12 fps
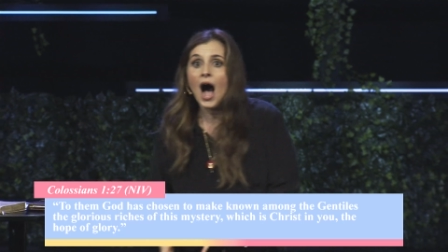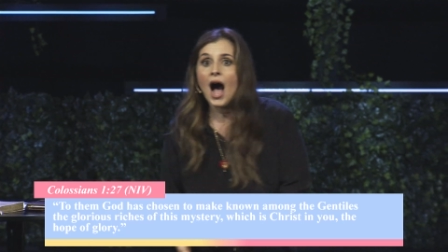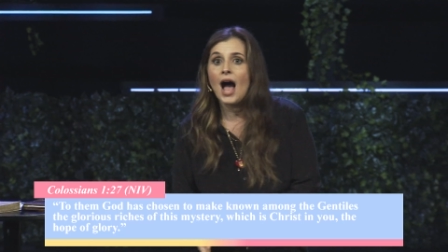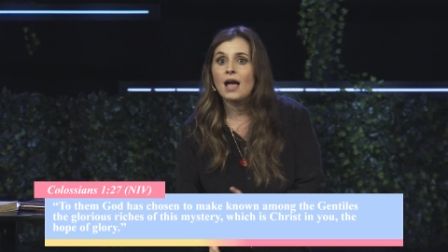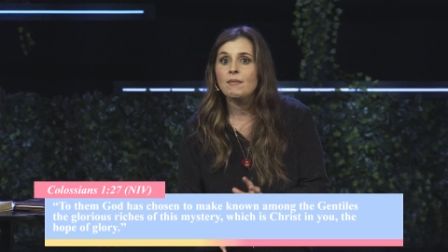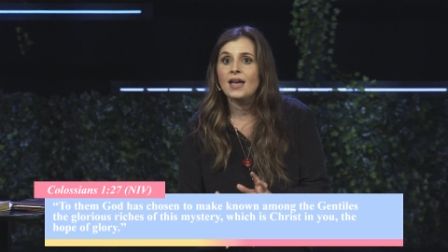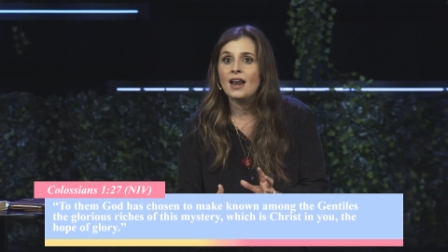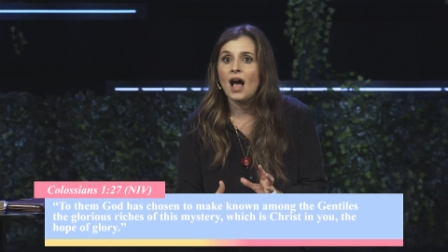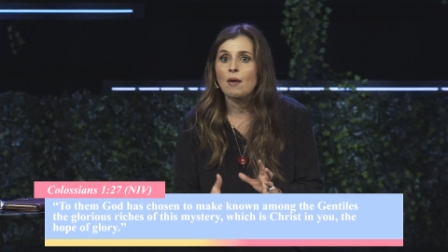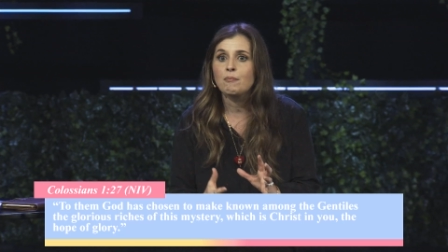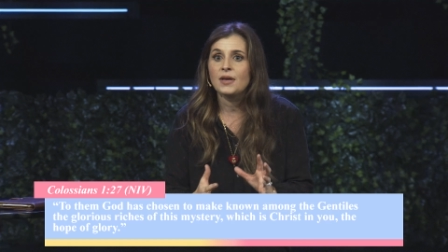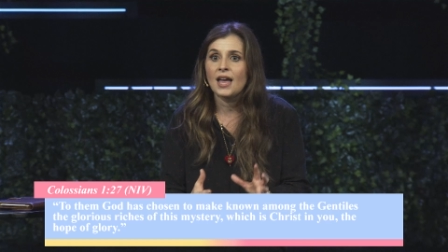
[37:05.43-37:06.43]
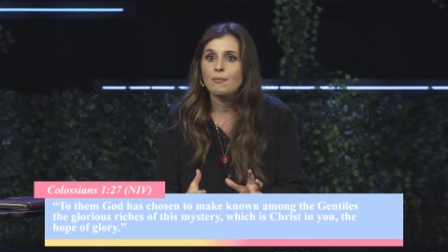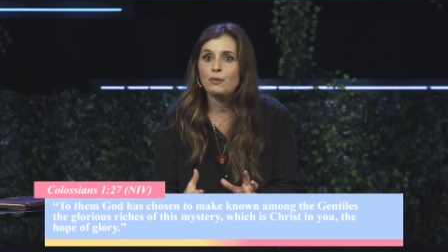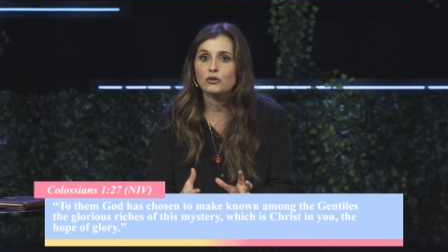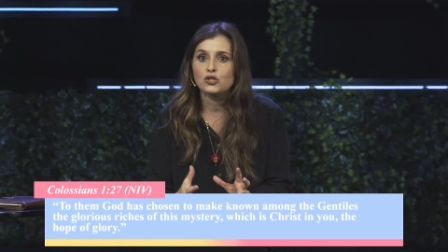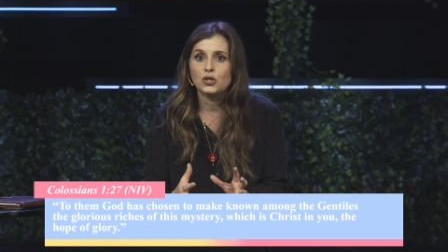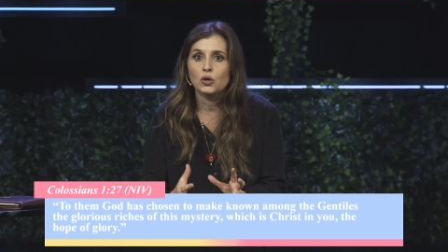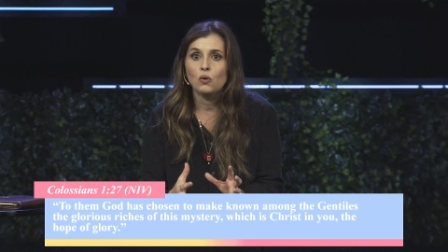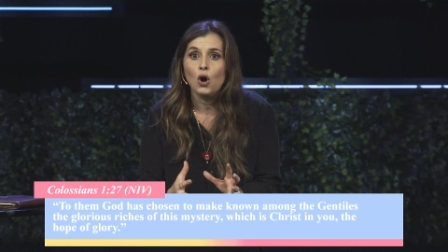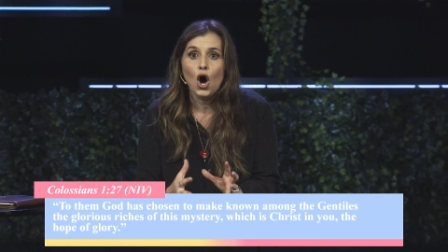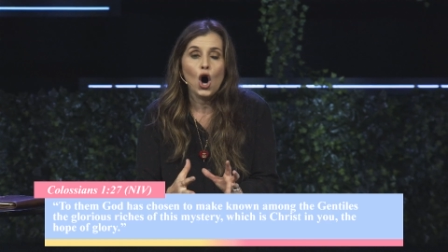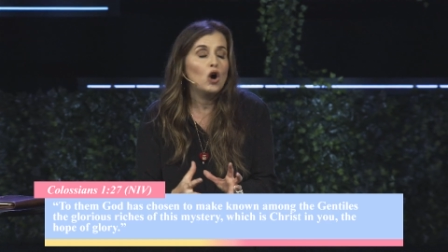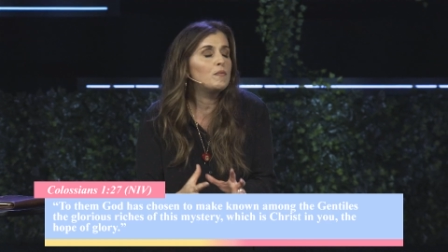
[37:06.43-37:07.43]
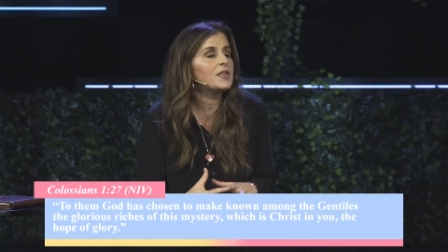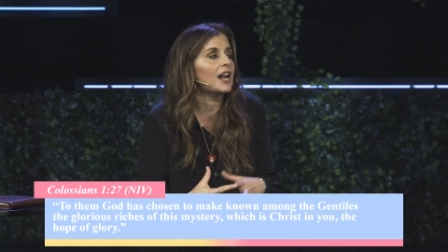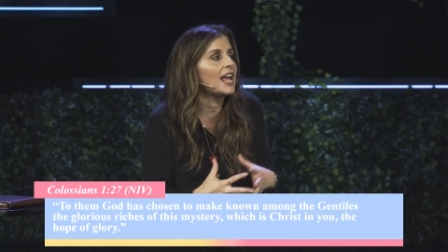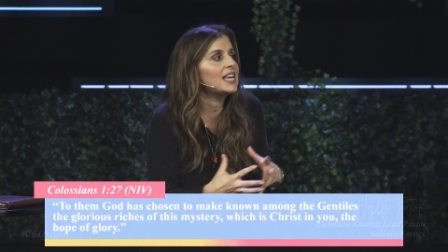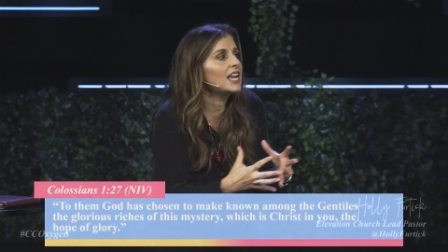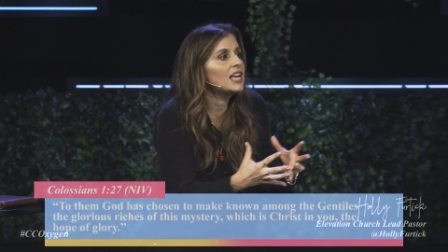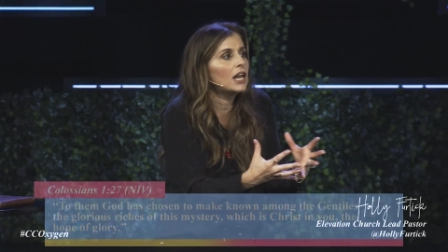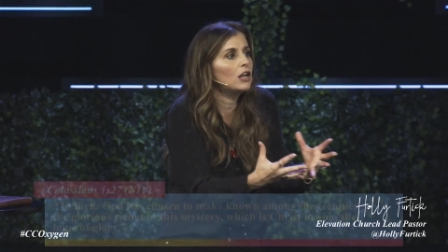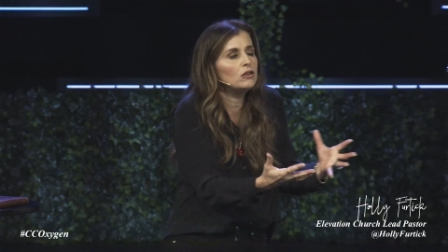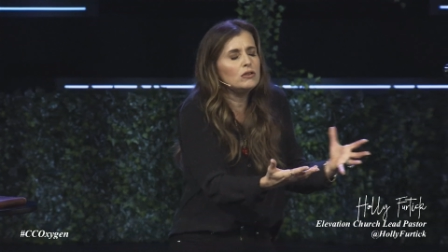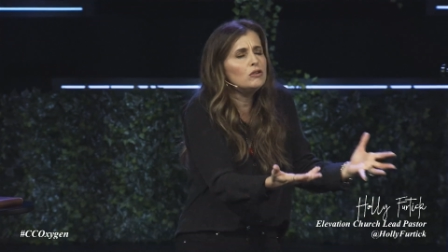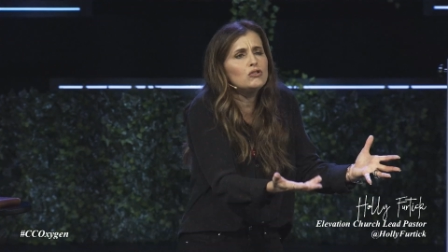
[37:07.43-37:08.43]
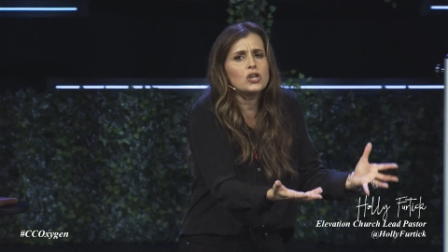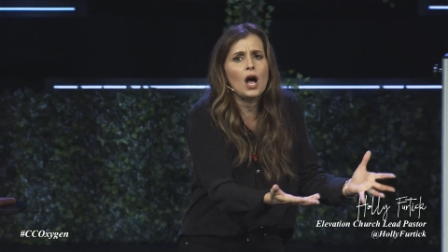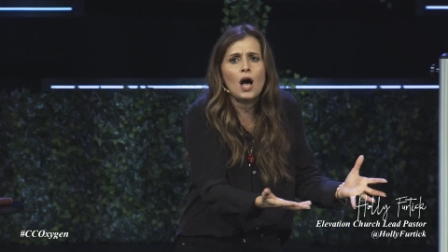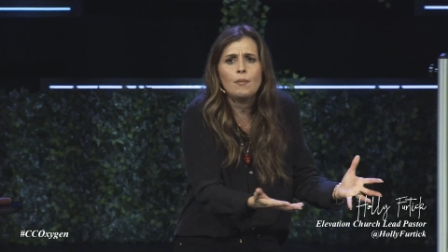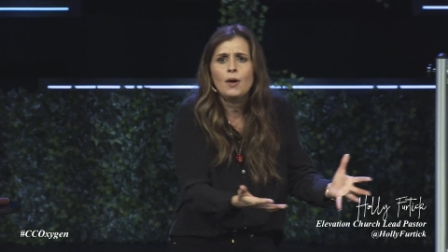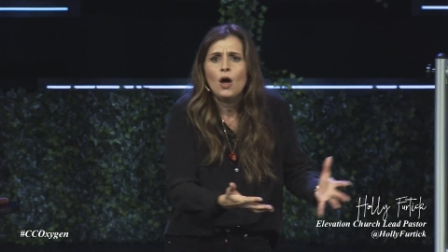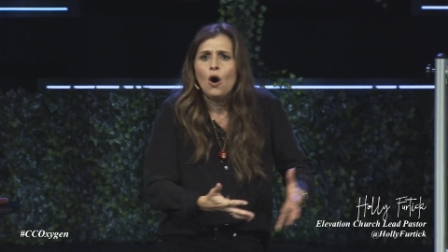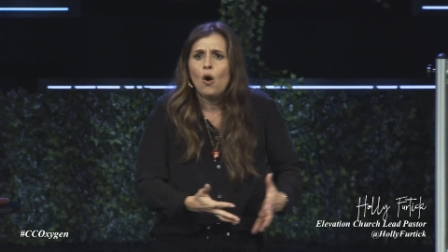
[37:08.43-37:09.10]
I may not be able to hope that I can get a new job